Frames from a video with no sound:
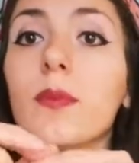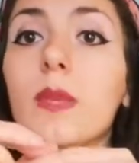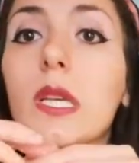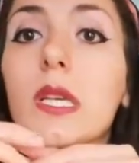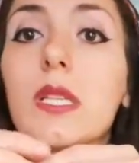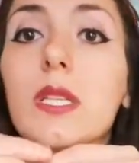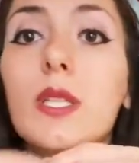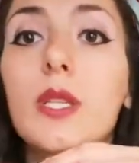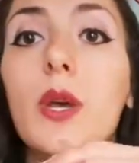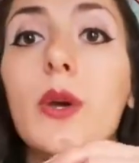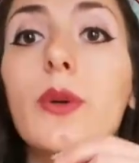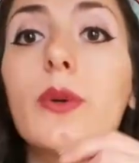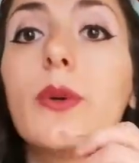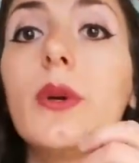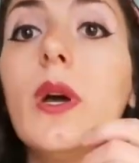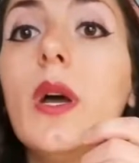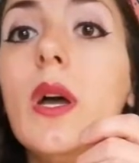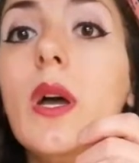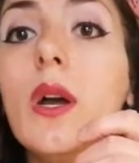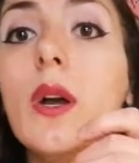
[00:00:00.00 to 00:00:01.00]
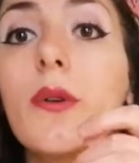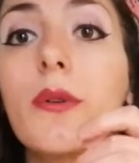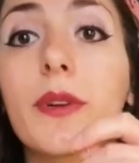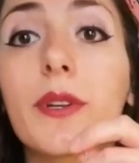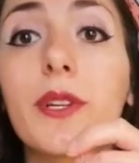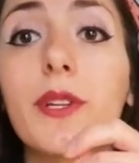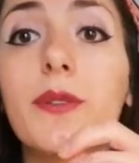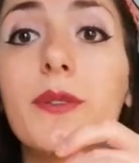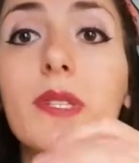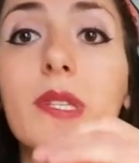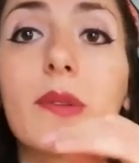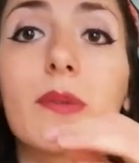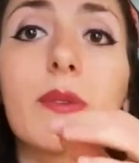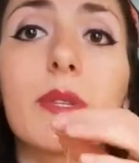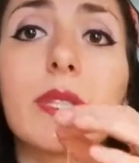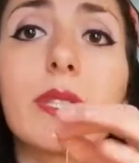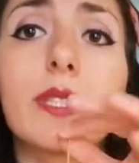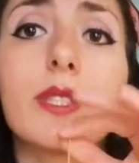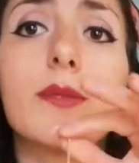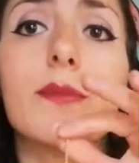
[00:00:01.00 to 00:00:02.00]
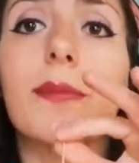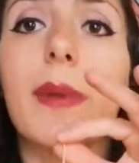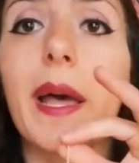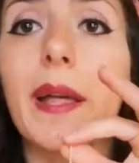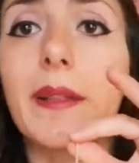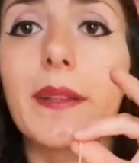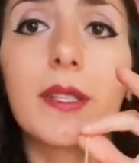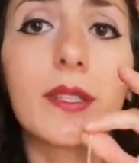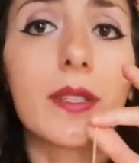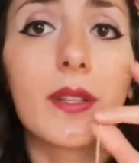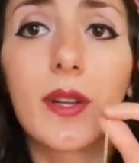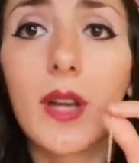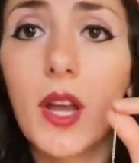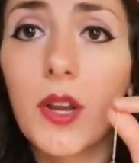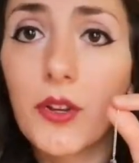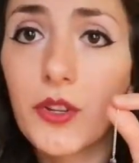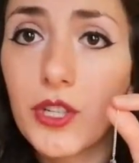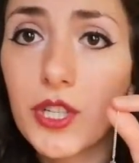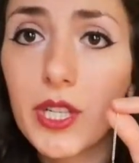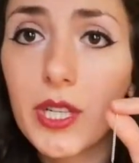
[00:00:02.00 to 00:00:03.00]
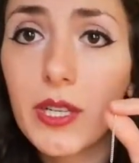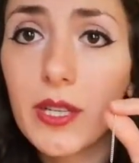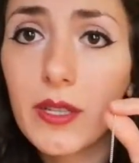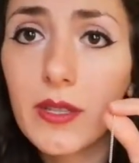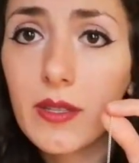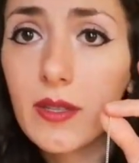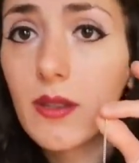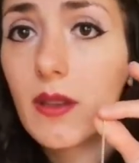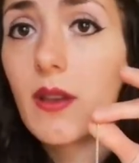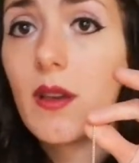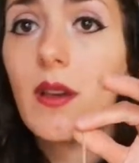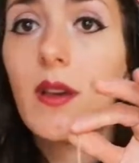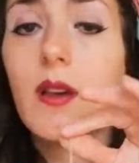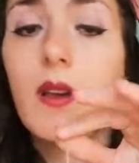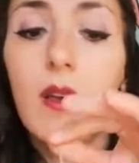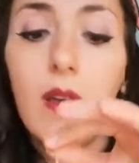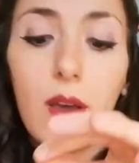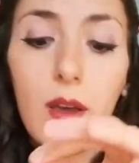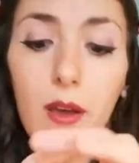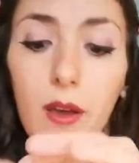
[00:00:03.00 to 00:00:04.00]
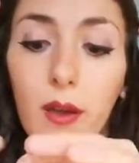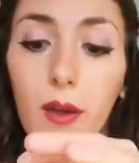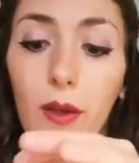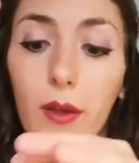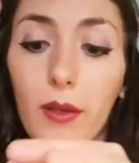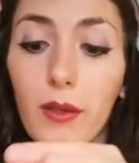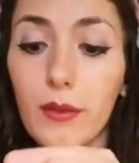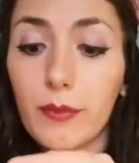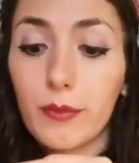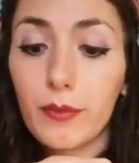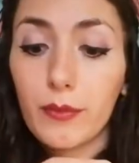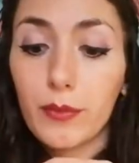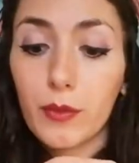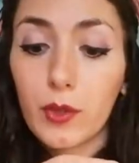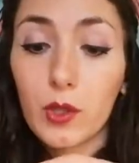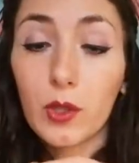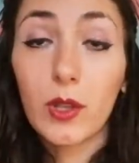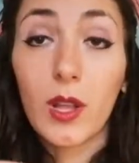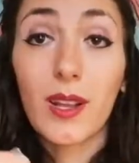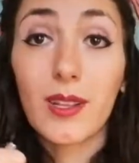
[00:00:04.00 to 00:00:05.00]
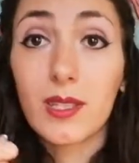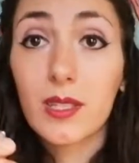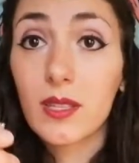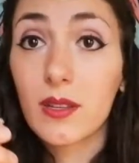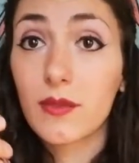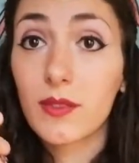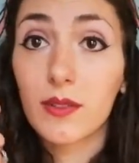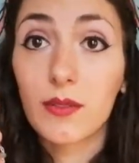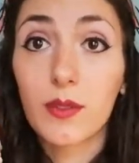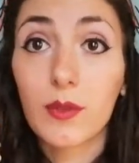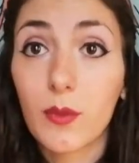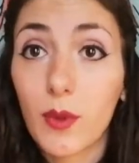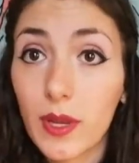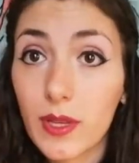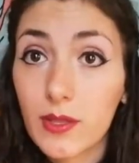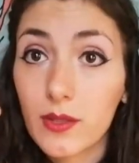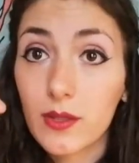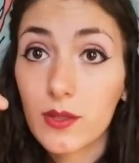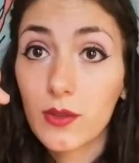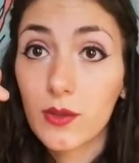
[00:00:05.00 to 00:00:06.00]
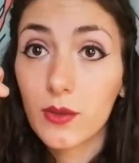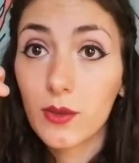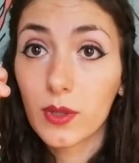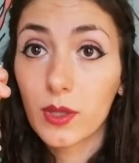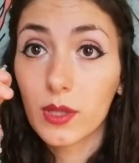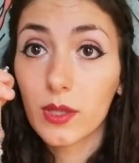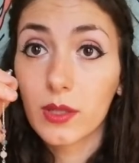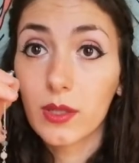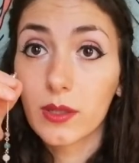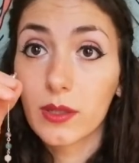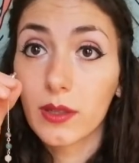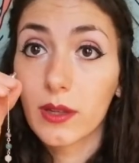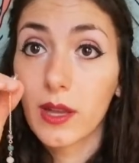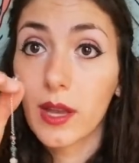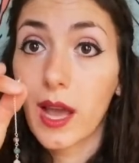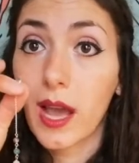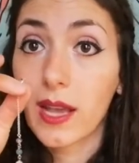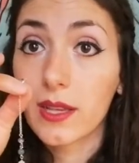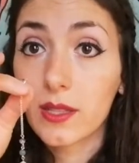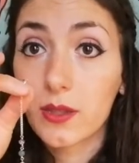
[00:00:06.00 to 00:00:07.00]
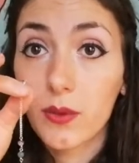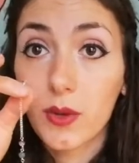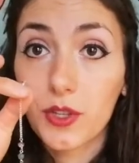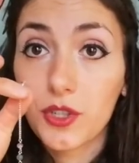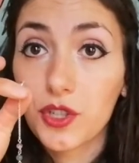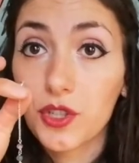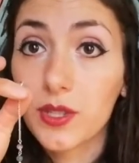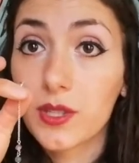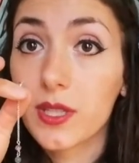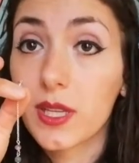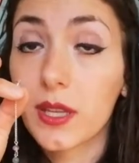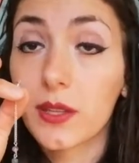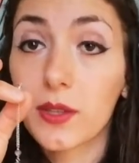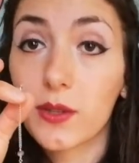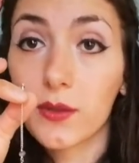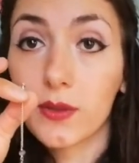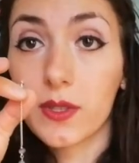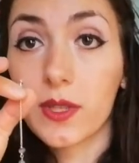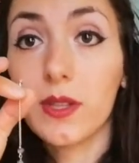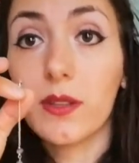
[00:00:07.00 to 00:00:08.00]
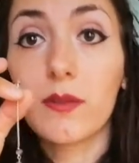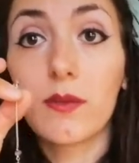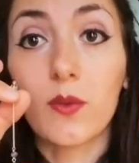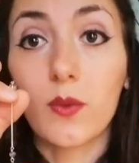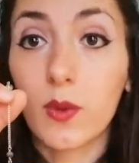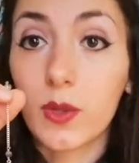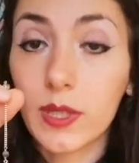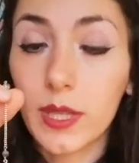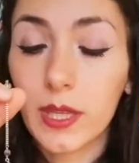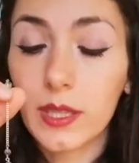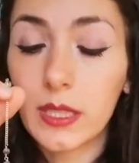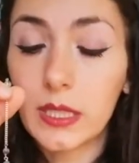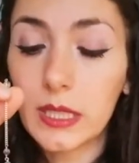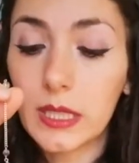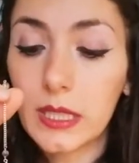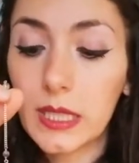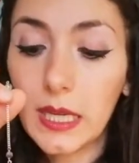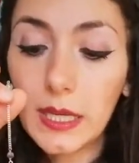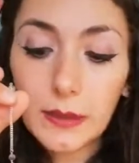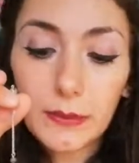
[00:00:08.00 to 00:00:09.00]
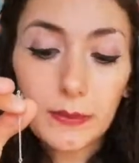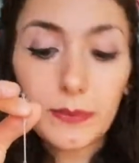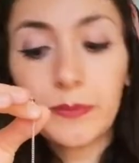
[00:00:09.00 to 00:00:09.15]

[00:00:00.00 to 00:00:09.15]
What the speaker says: So we're going to use it really to balance our energies. There are lots of different ways you can ask questions and use it. We'll get into that.